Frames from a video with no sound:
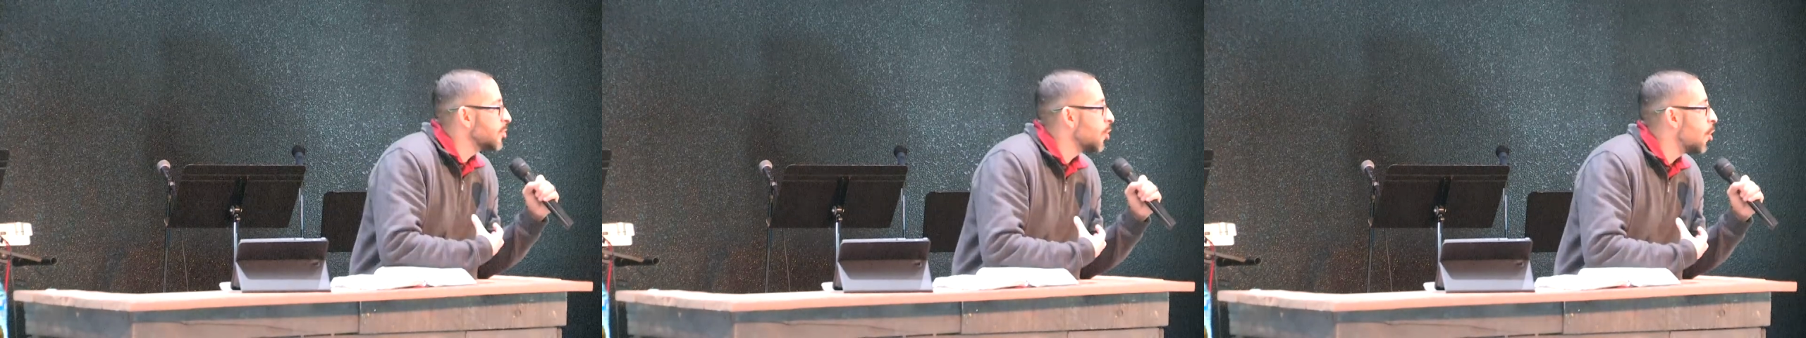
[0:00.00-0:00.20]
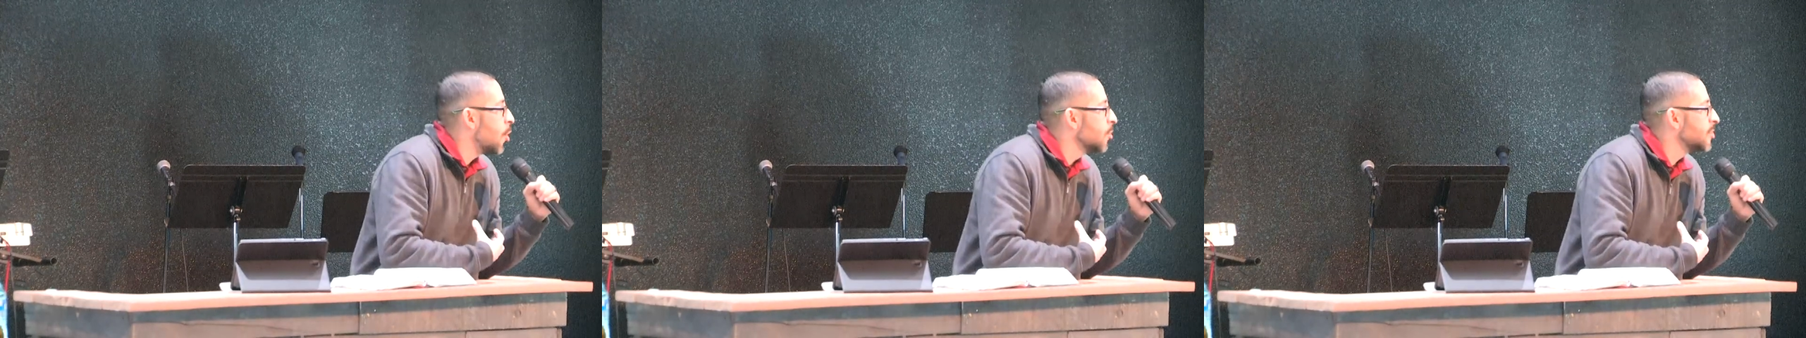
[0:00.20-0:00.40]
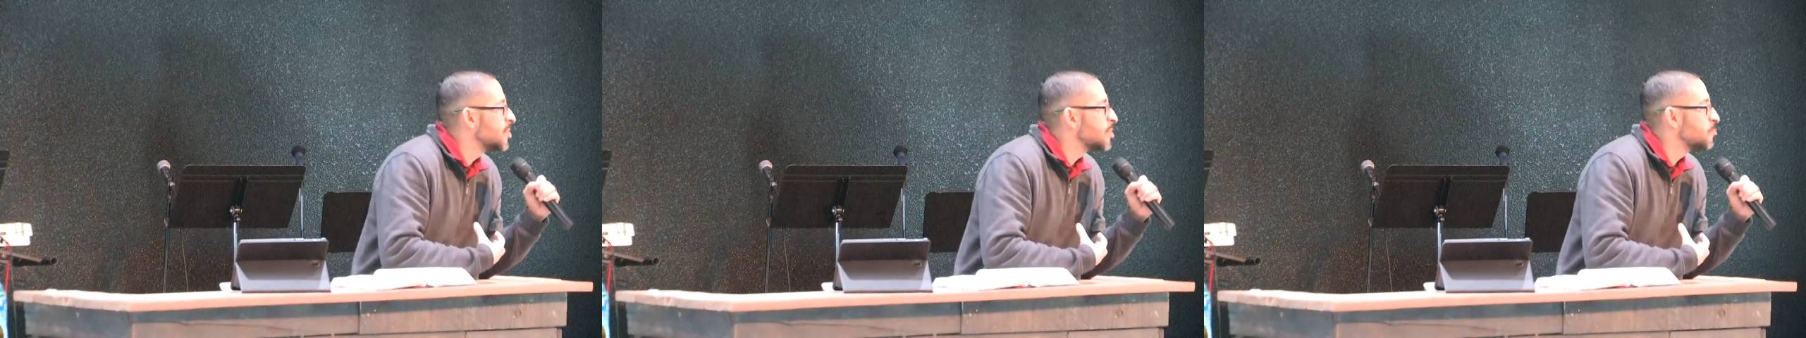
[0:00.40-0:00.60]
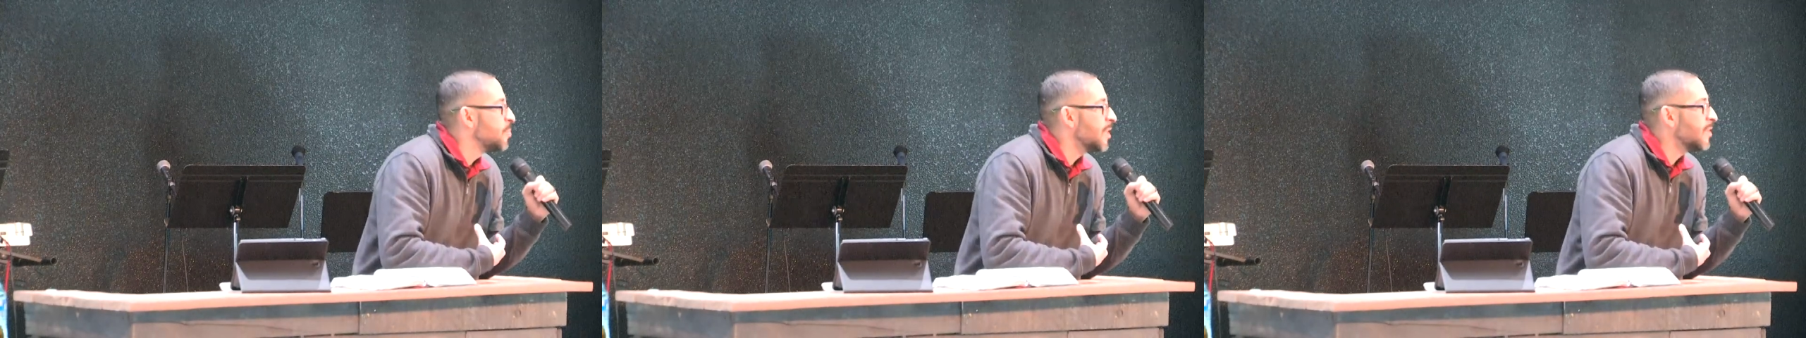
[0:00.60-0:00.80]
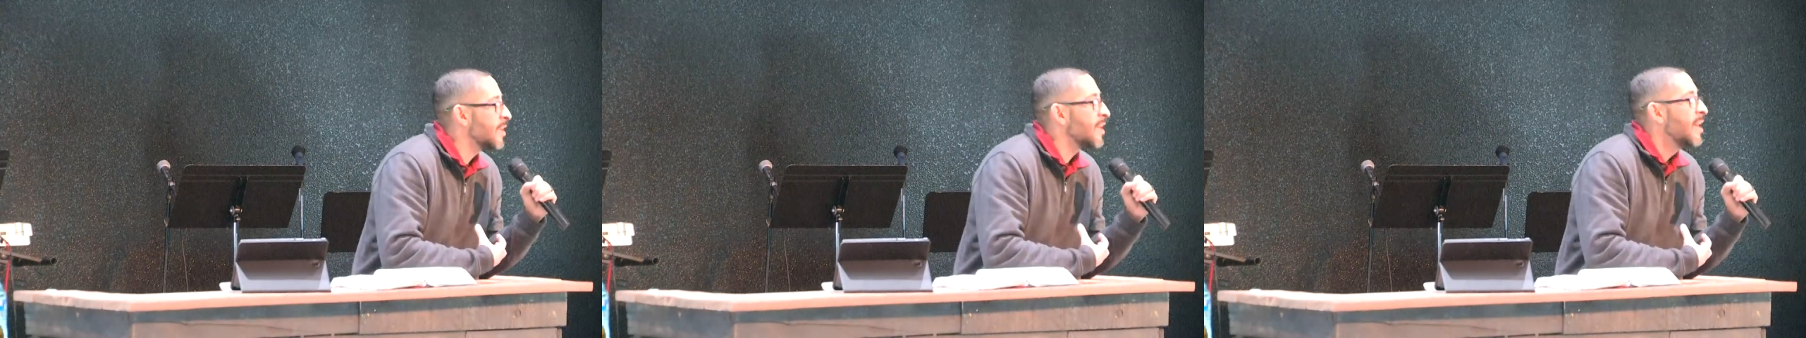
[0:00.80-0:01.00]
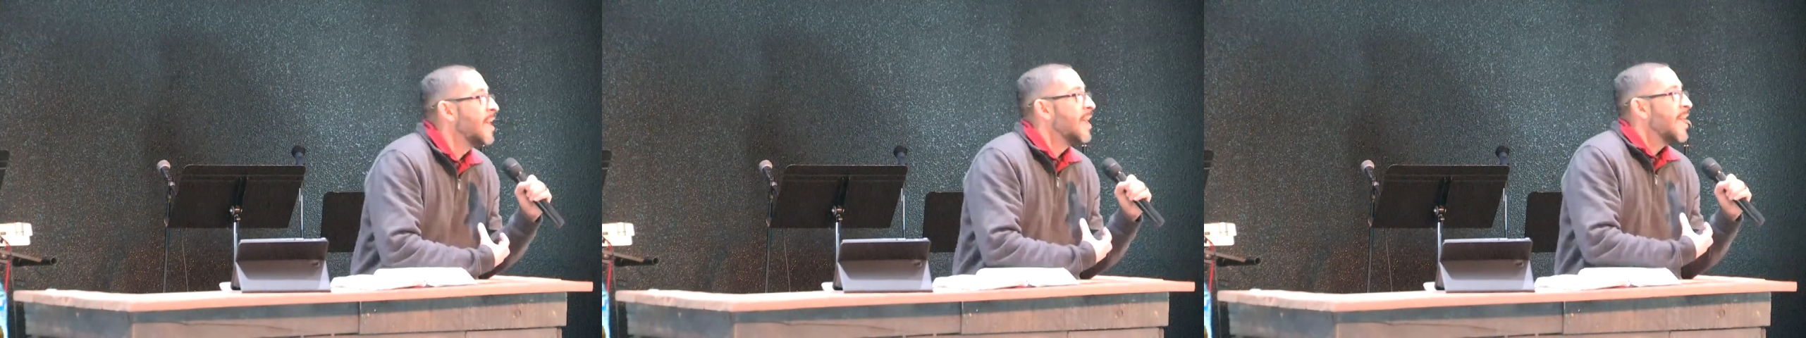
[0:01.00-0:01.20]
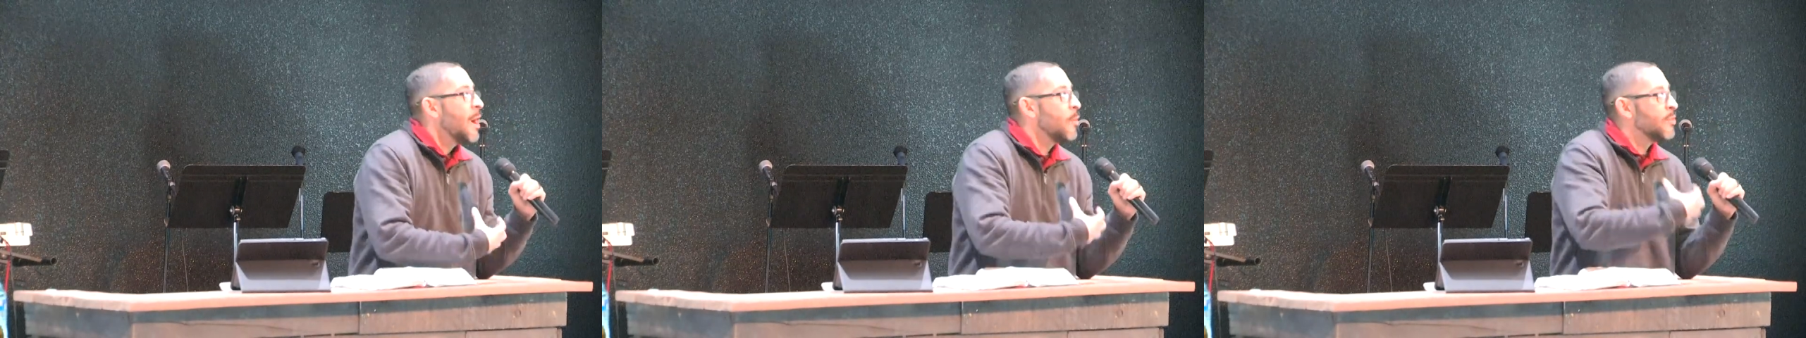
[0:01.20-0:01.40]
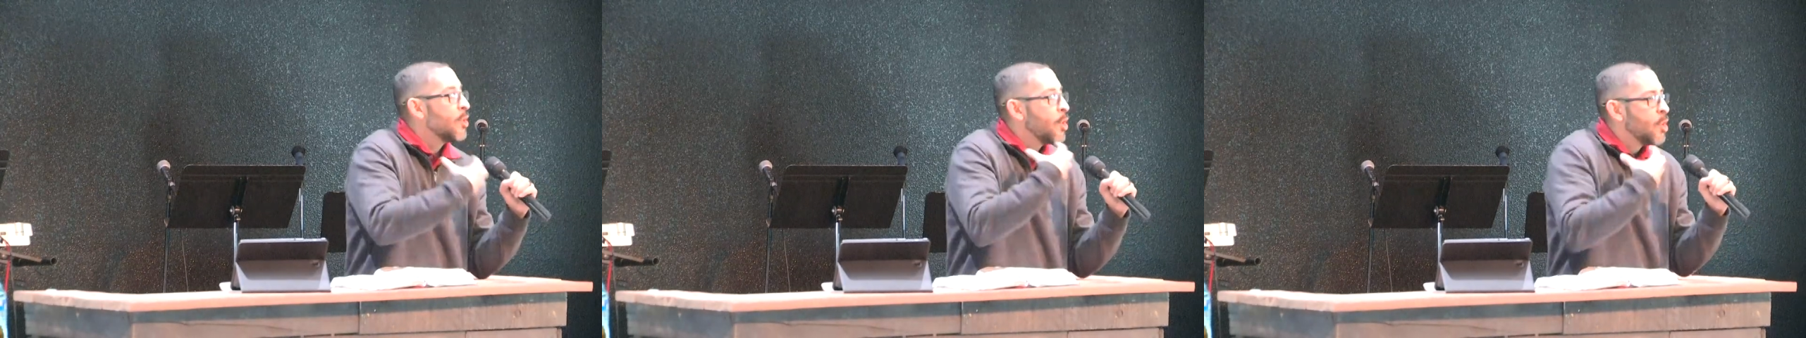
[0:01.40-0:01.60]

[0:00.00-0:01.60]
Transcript: with the Holy Spirit, and when the